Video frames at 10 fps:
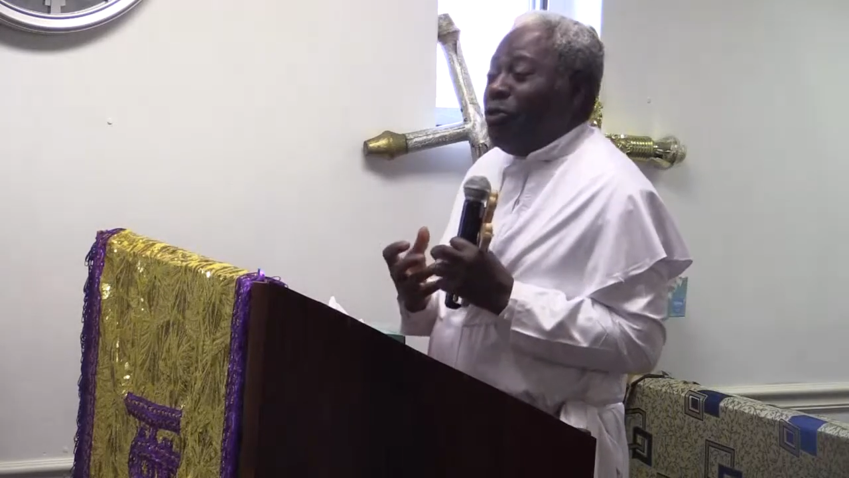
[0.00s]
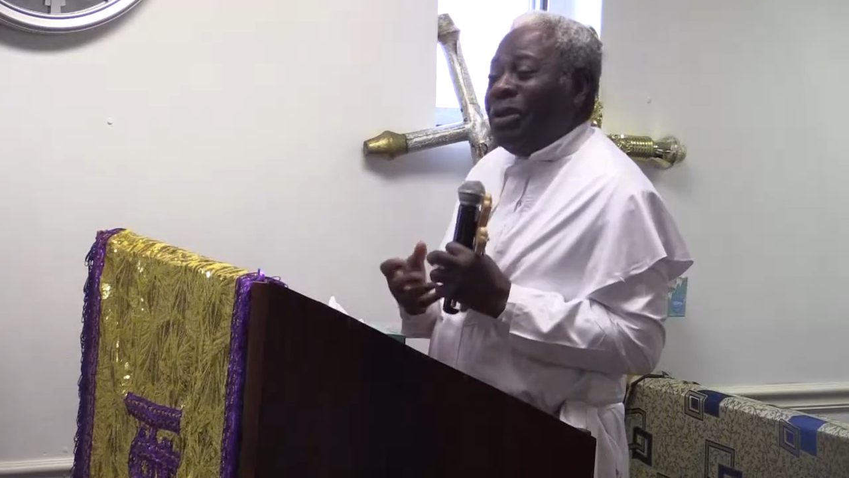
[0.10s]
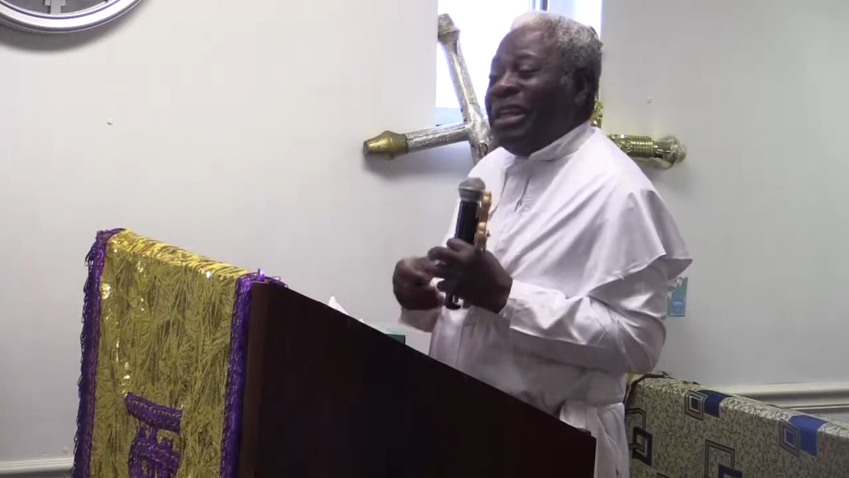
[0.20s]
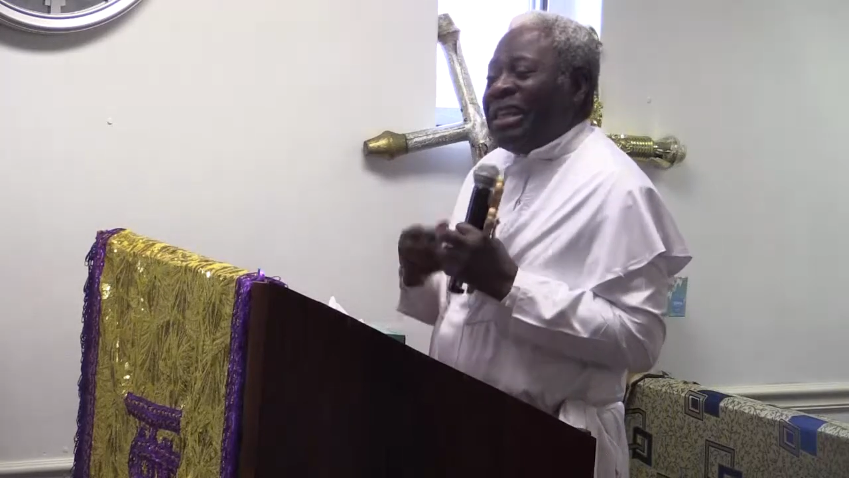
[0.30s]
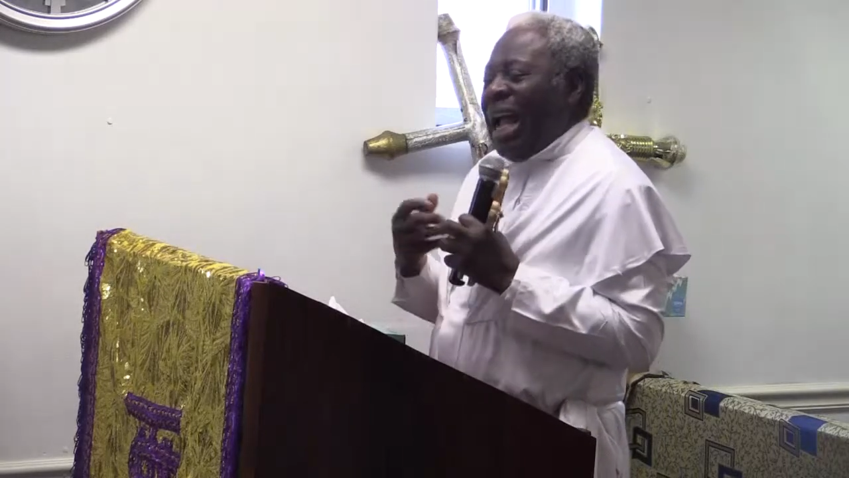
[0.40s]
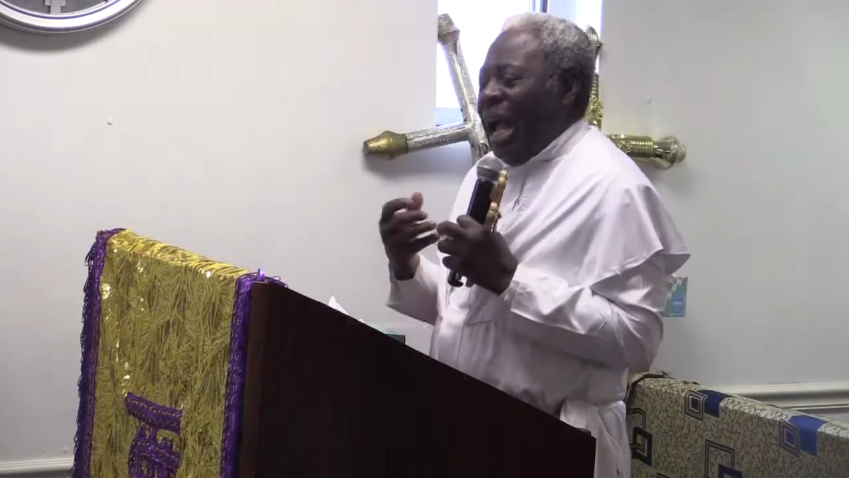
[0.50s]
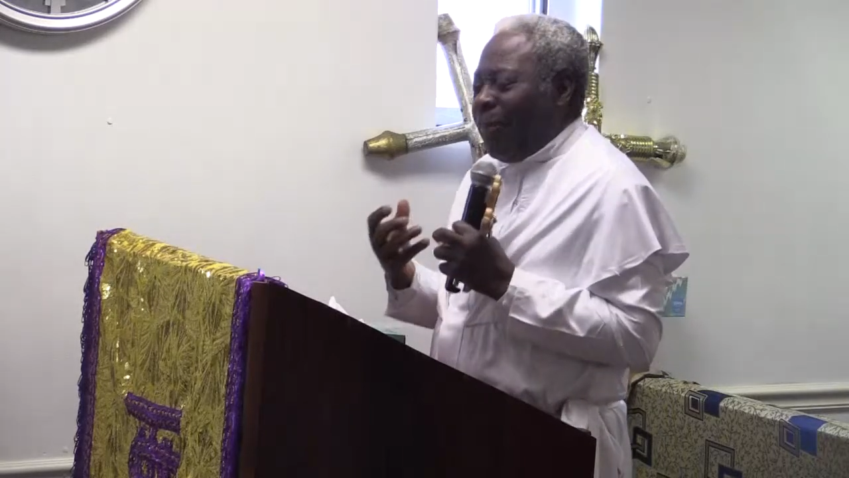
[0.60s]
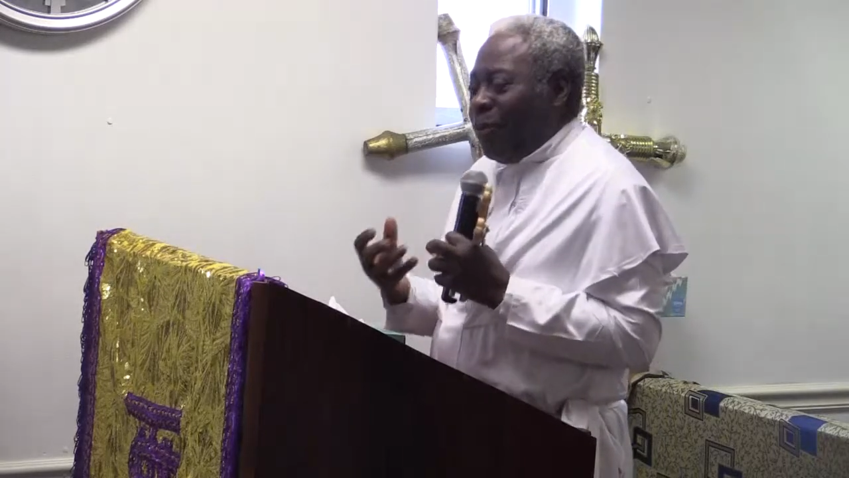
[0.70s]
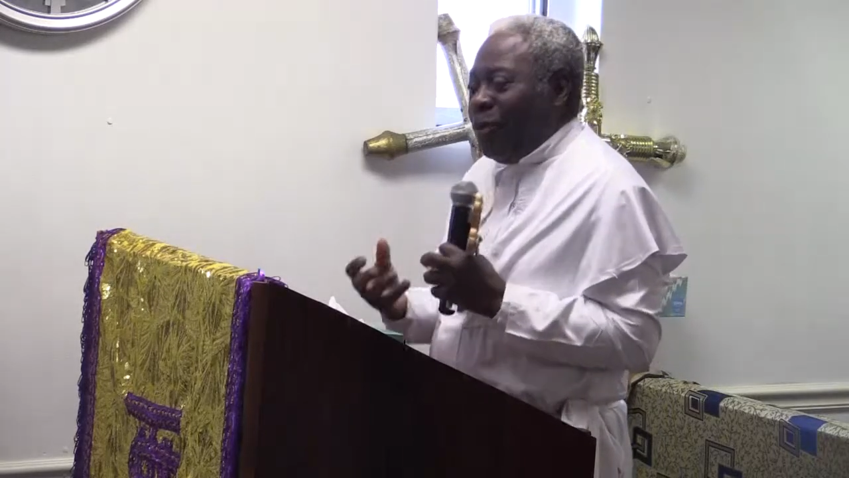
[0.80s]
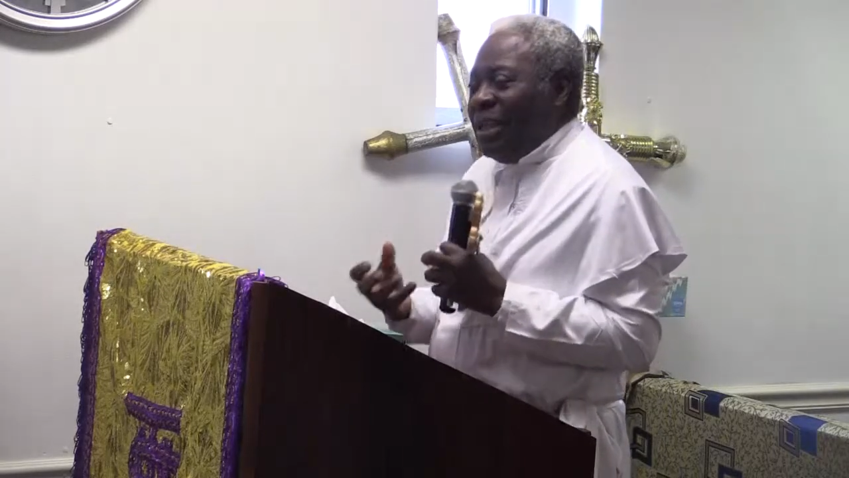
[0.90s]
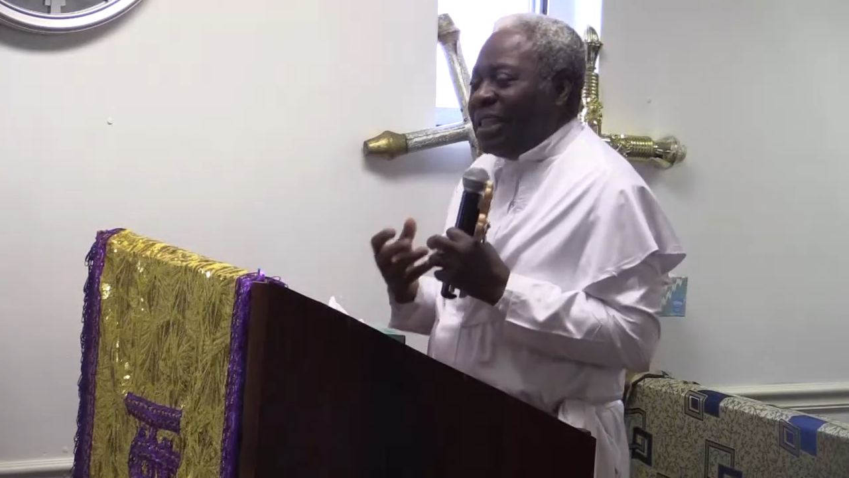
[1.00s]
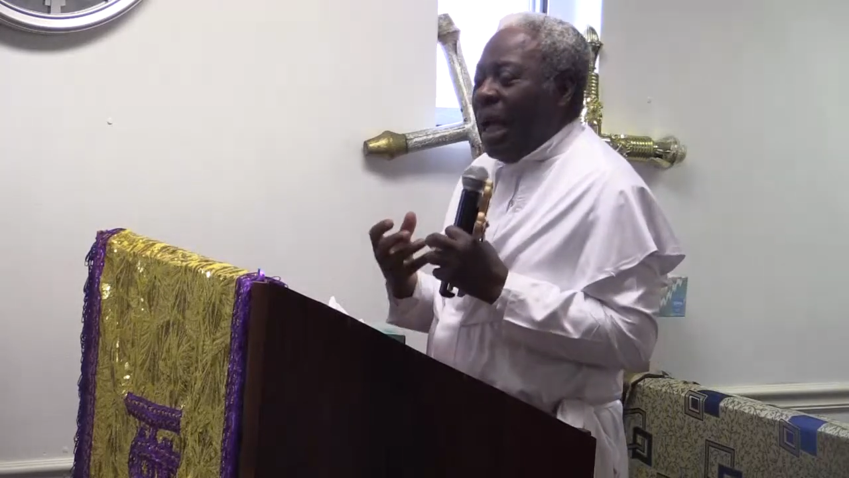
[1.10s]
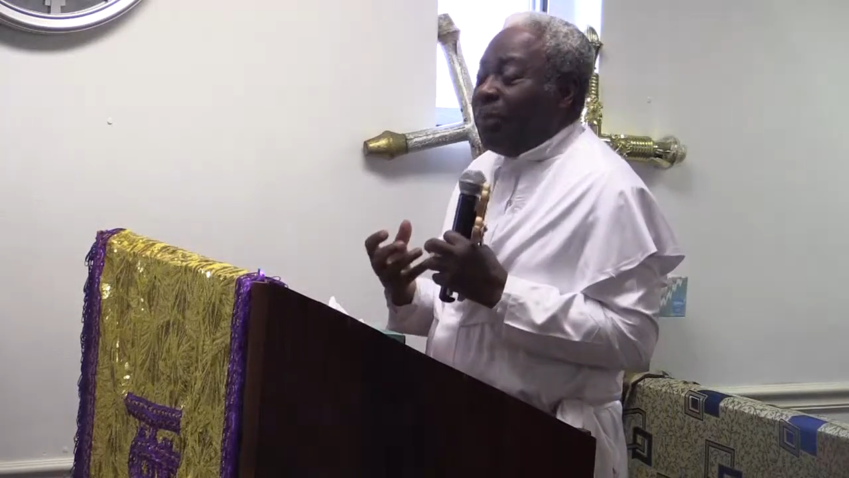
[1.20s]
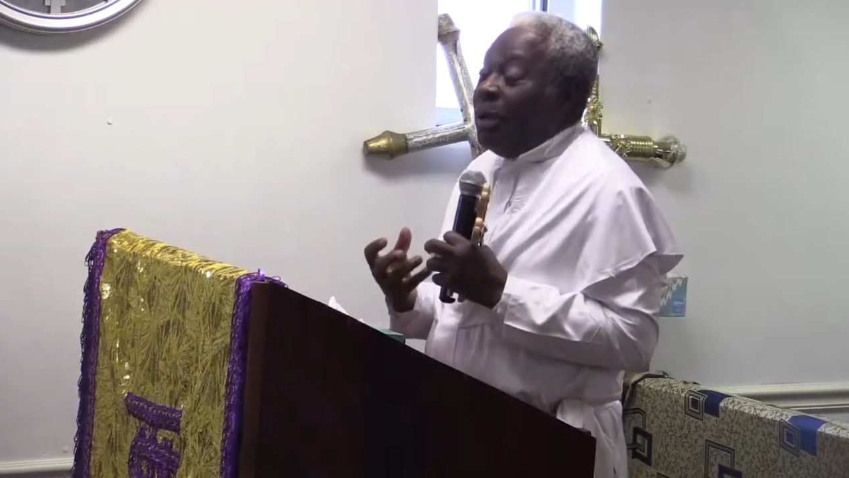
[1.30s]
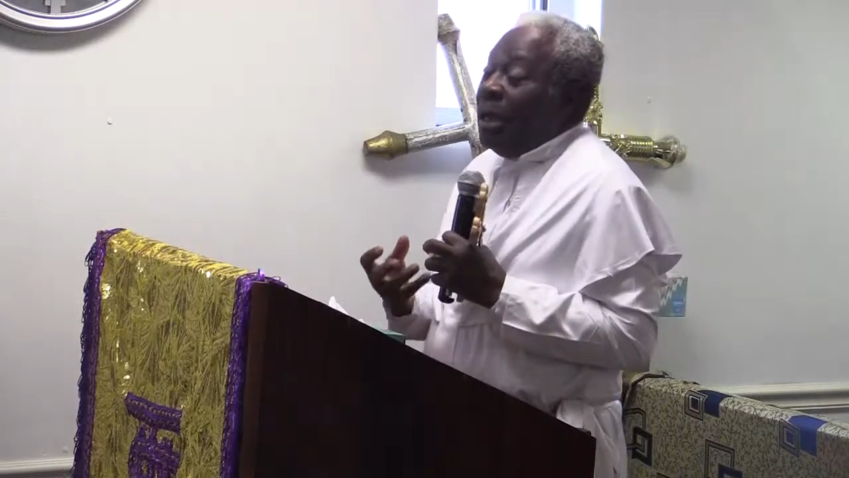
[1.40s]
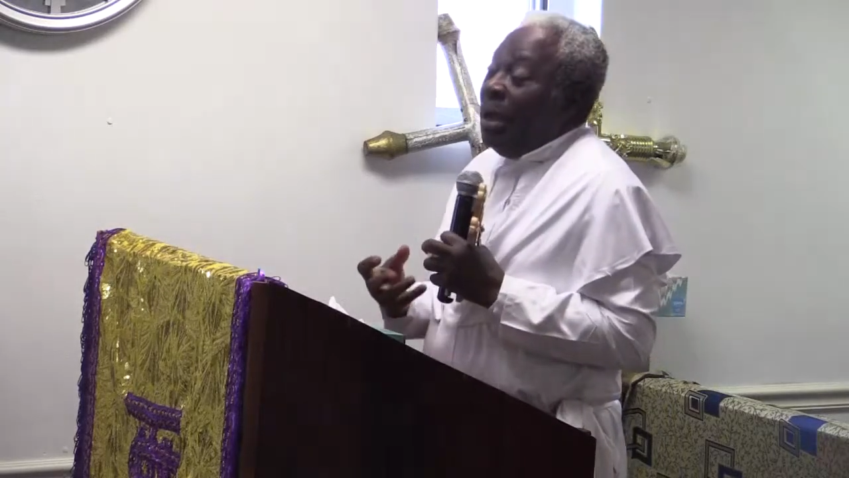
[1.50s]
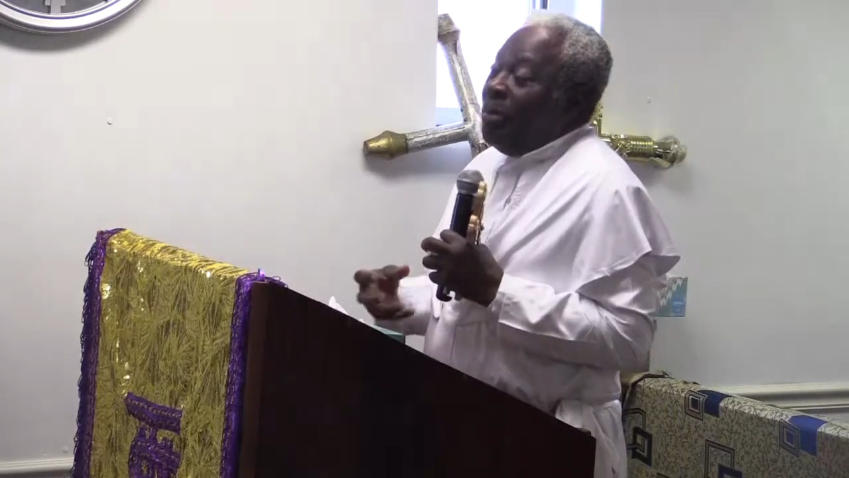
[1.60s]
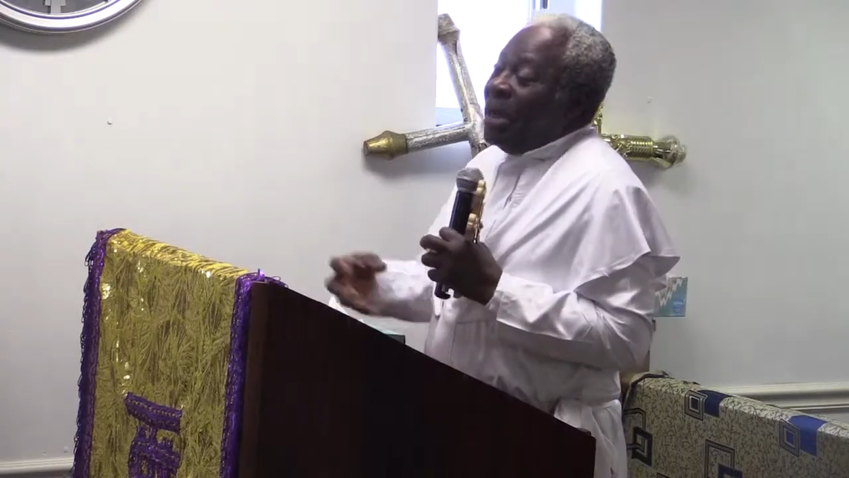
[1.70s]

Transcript: will this happen? Will this happen?